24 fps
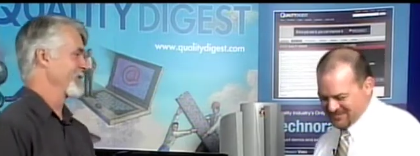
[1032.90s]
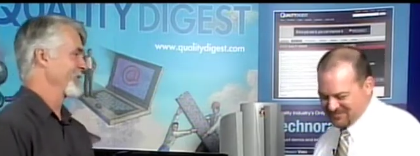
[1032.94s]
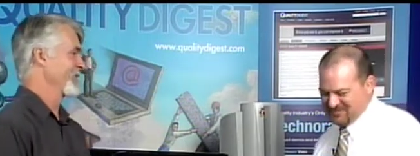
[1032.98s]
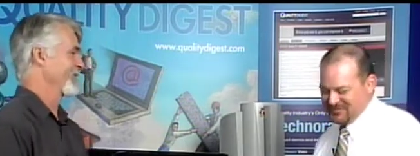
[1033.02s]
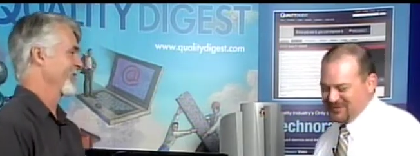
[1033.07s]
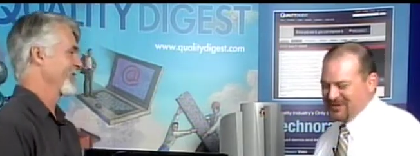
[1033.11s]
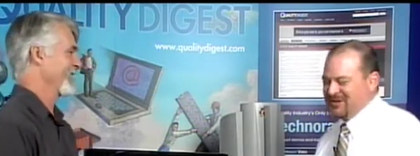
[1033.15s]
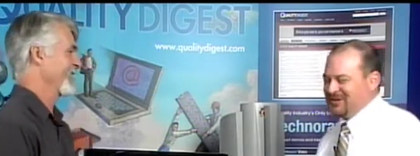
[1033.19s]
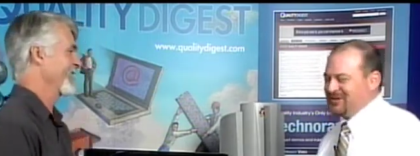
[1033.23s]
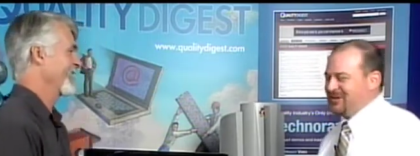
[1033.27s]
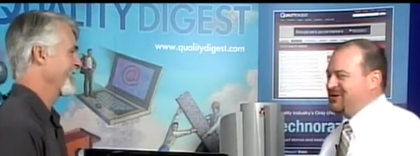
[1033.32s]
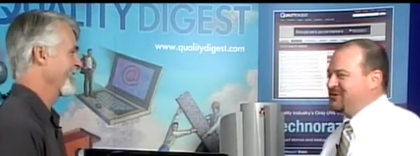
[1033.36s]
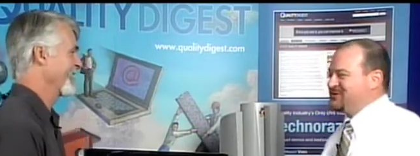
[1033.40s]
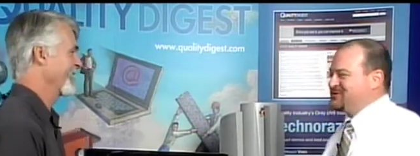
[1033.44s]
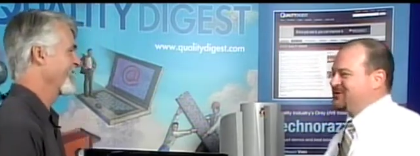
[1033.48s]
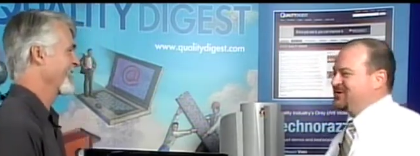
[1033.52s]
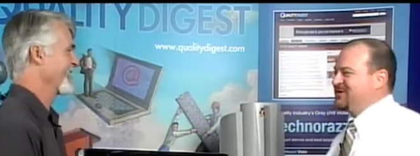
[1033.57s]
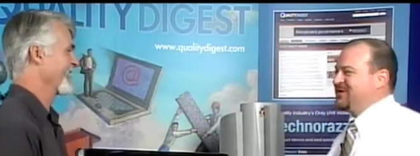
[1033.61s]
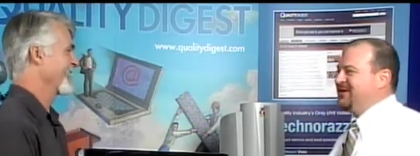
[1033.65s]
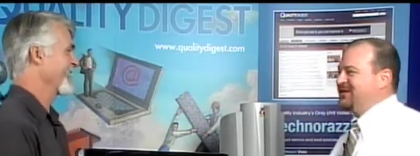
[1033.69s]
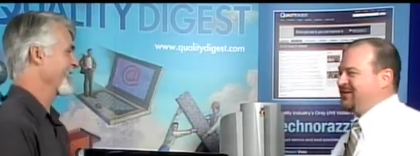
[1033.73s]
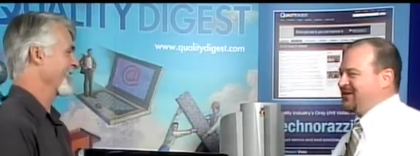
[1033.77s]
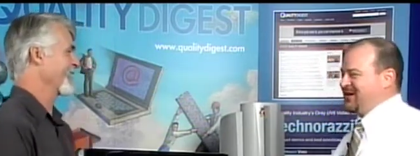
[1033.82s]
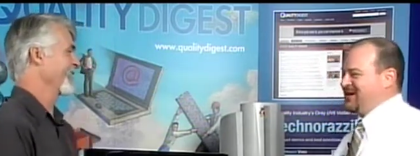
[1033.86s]
Speaker 1: Pretty close. a
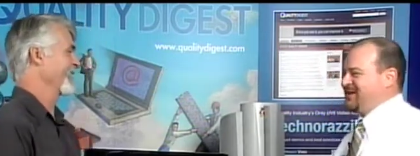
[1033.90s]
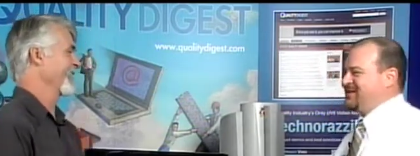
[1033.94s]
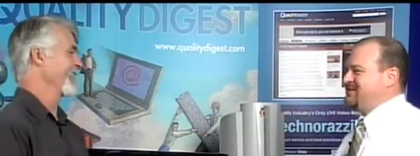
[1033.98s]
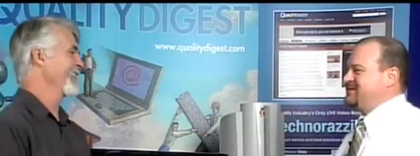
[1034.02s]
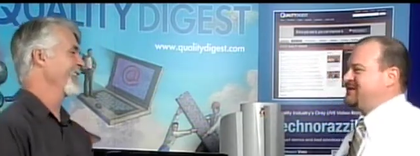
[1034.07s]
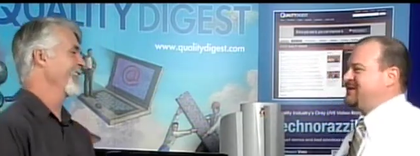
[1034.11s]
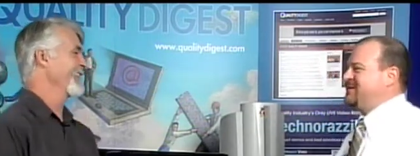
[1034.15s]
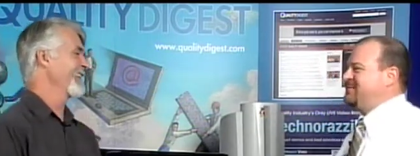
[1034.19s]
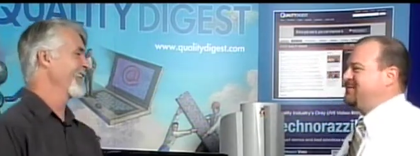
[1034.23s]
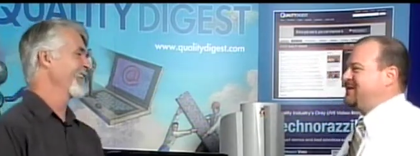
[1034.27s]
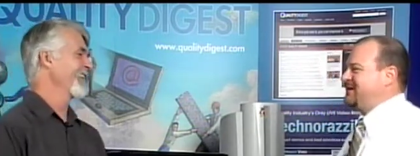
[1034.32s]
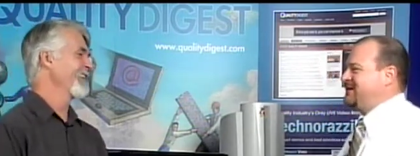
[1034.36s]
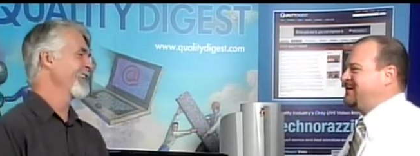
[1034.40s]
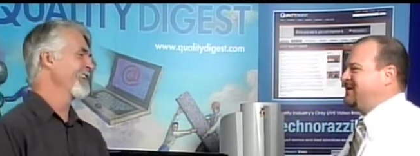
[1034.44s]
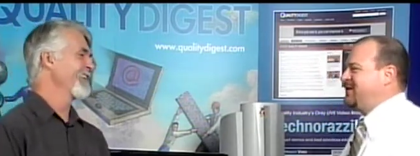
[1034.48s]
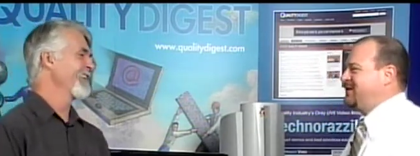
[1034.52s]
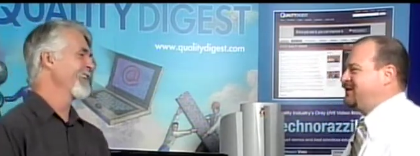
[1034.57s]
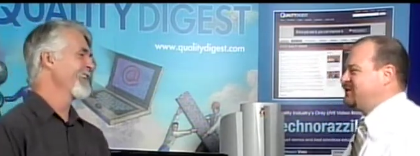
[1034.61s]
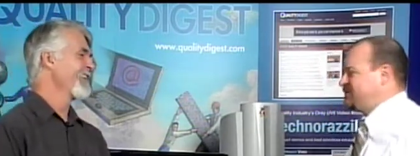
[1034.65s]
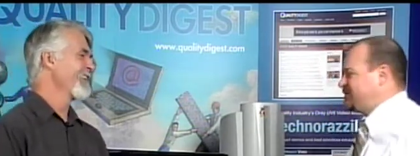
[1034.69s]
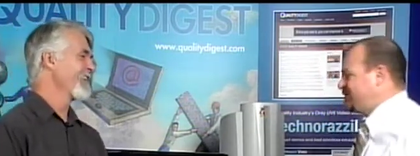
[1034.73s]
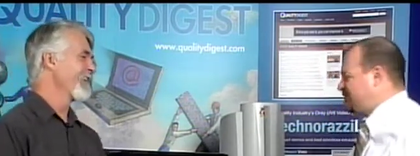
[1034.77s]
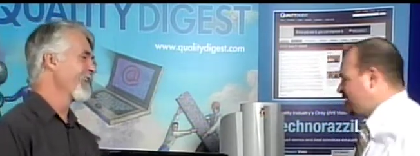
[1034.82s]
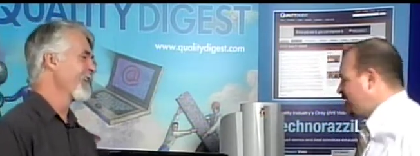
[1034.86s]
lot of the same technologies.